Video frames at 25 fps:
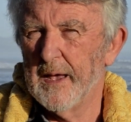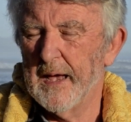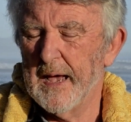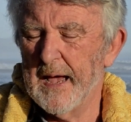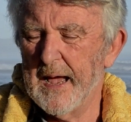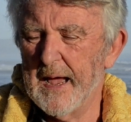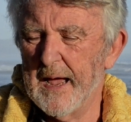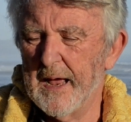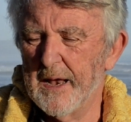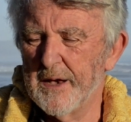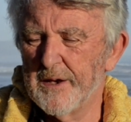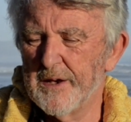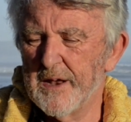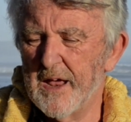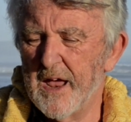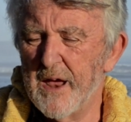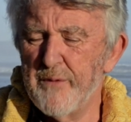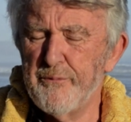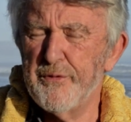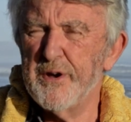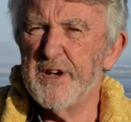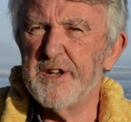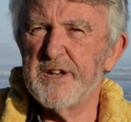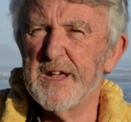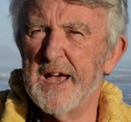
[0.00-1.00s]
And
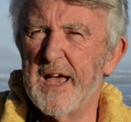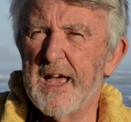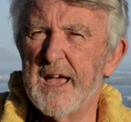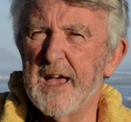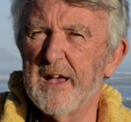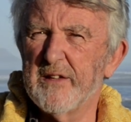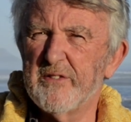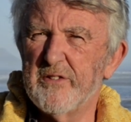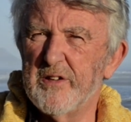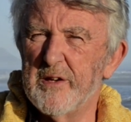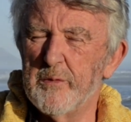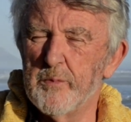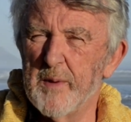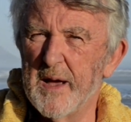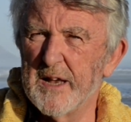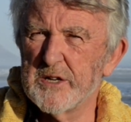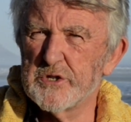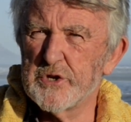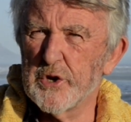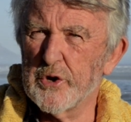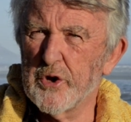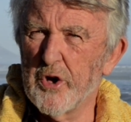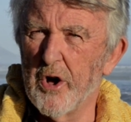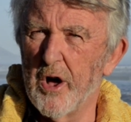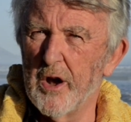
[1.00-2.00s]
every day as he went
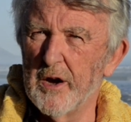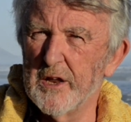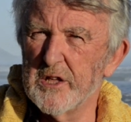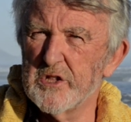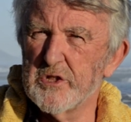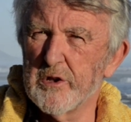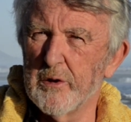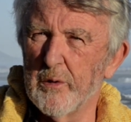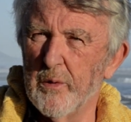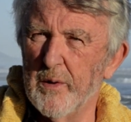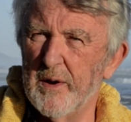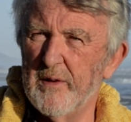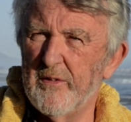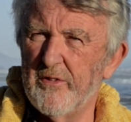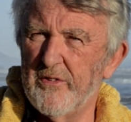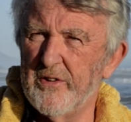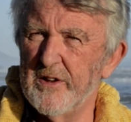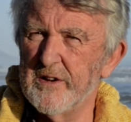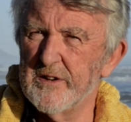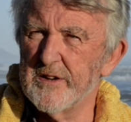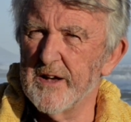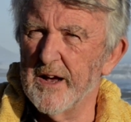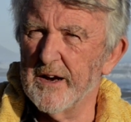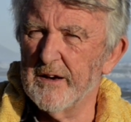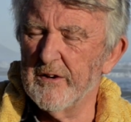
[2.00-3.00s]
to college, Lloyd
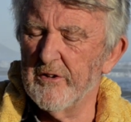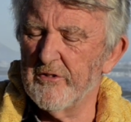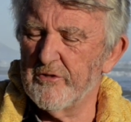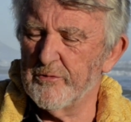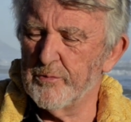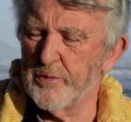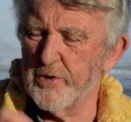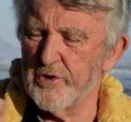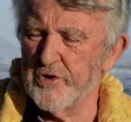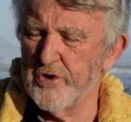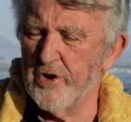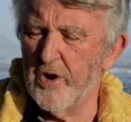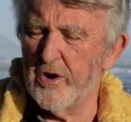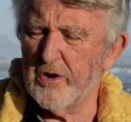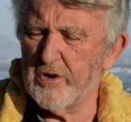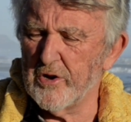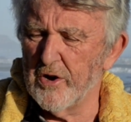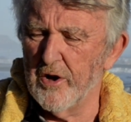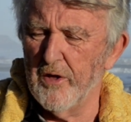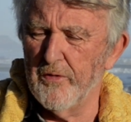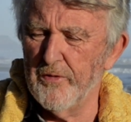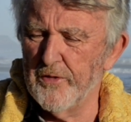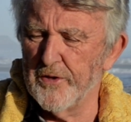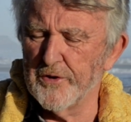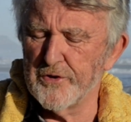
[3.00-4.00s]
C. Douglas would knock
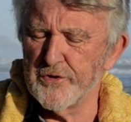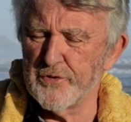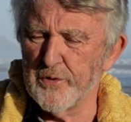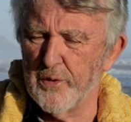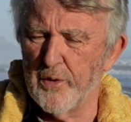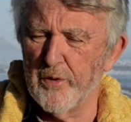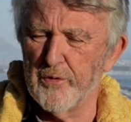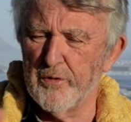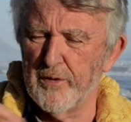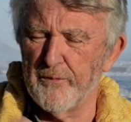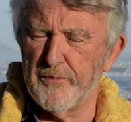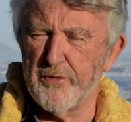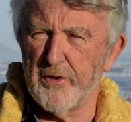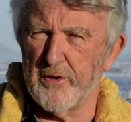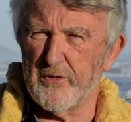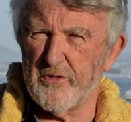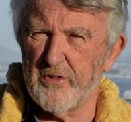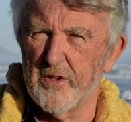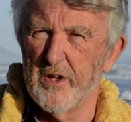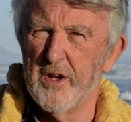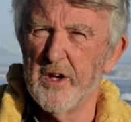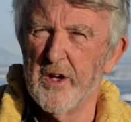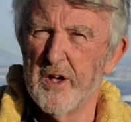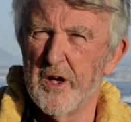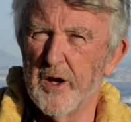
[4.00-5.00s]
on the door of
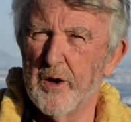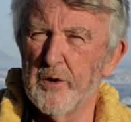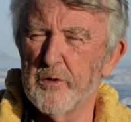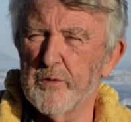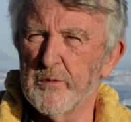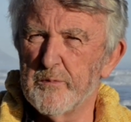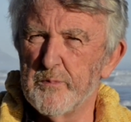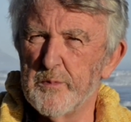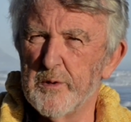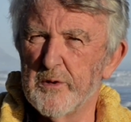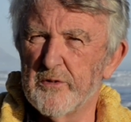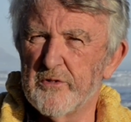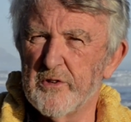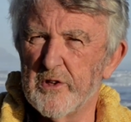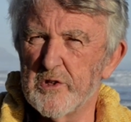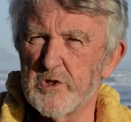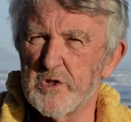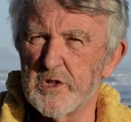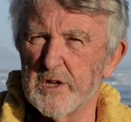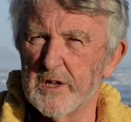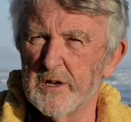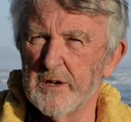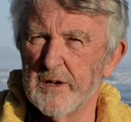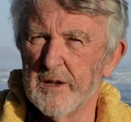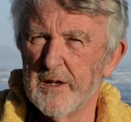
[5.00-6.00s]
this old
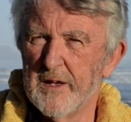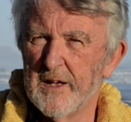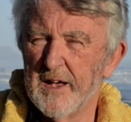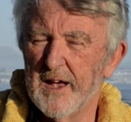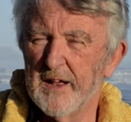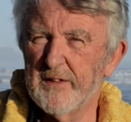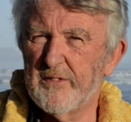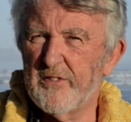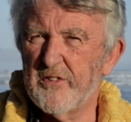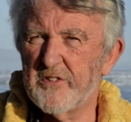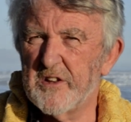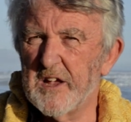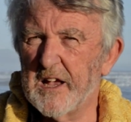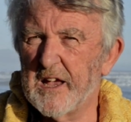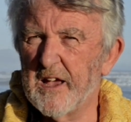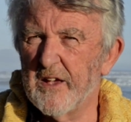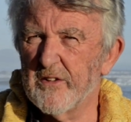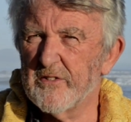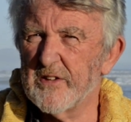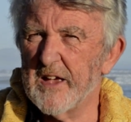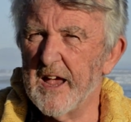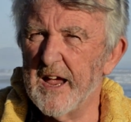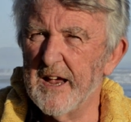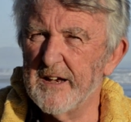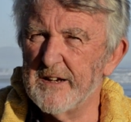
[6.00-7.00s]
musician and stick
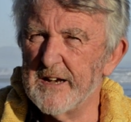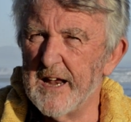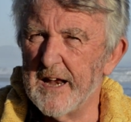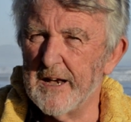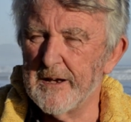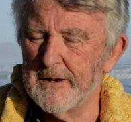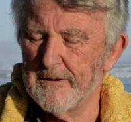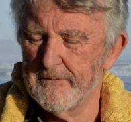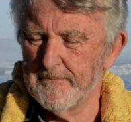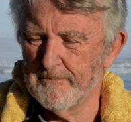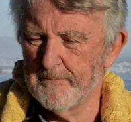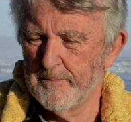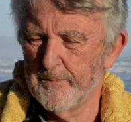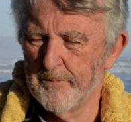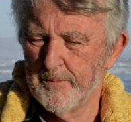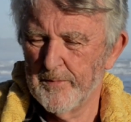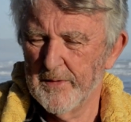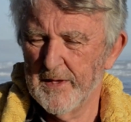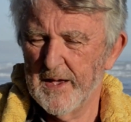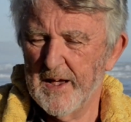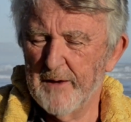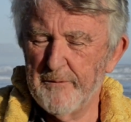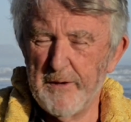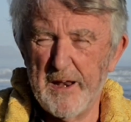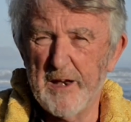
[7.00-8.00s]
his head in
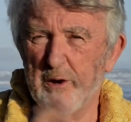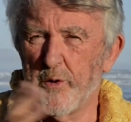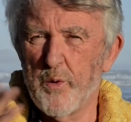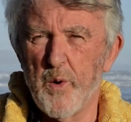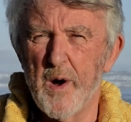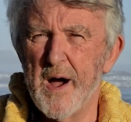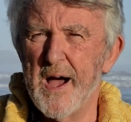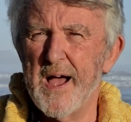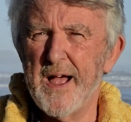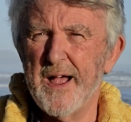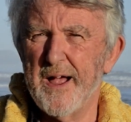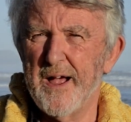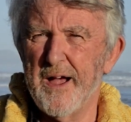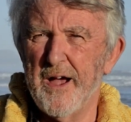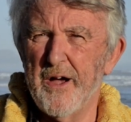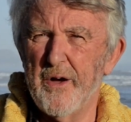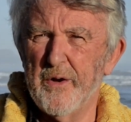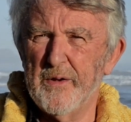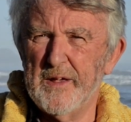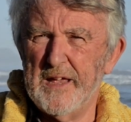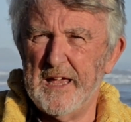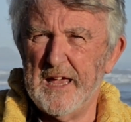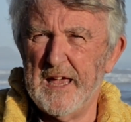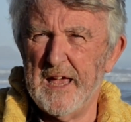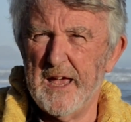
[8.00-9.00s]
and inquire
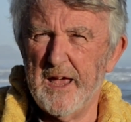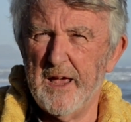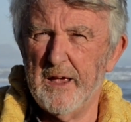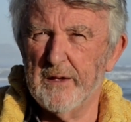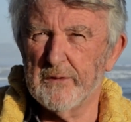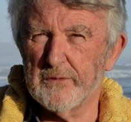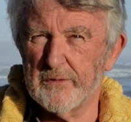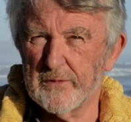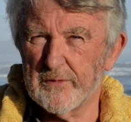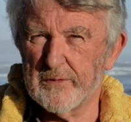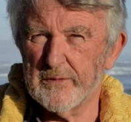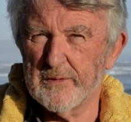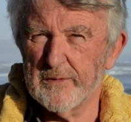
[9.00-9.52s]
how he is.